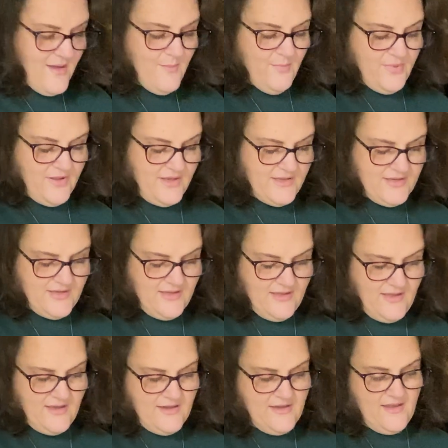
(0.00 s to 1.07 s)
But
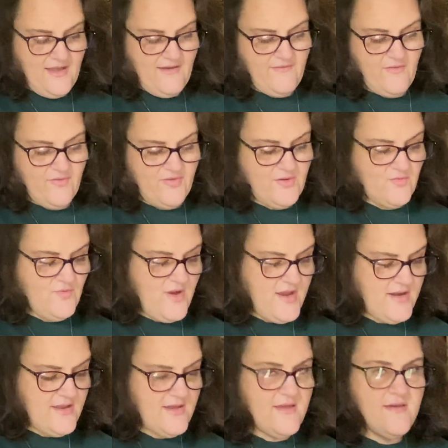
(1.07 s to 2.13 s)
I have everything
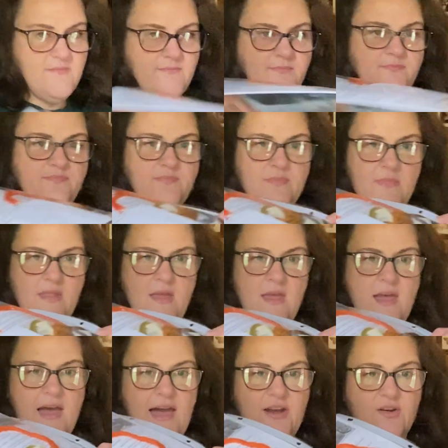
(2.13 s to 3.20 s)
ready.
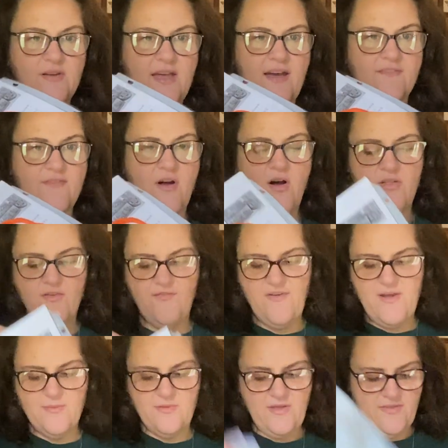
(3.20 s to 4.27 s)
I don't have all the
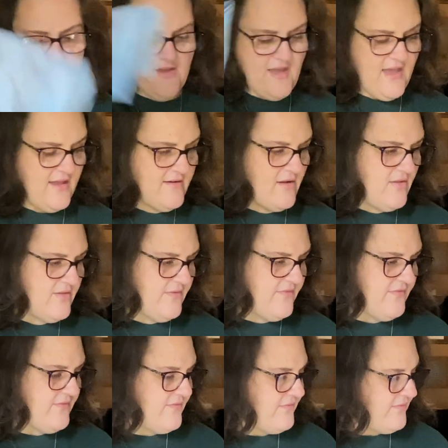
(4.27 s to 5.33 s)
fabric. I think I had
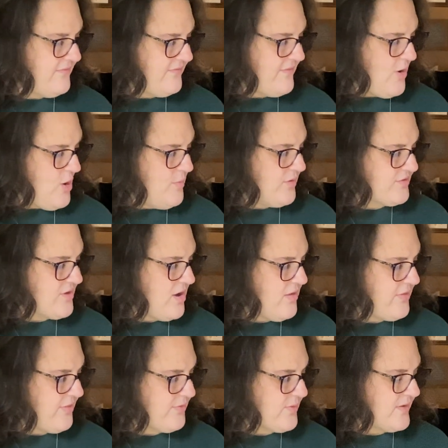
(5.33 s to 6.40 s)
almost all
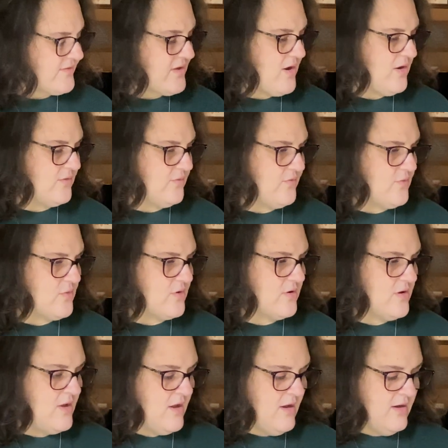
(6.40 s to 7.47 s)
the threads called for
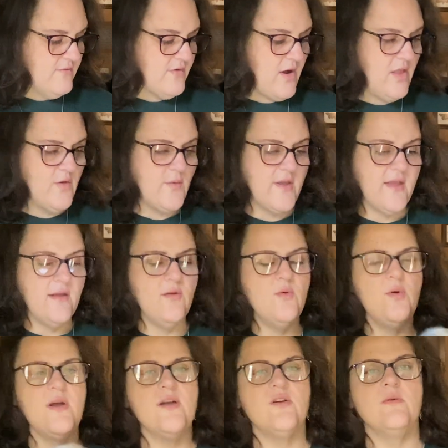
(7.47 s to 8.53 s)
Halloween
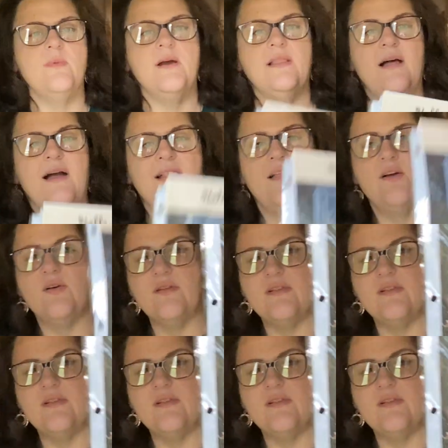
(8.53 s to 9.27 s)
Quaker by Lila or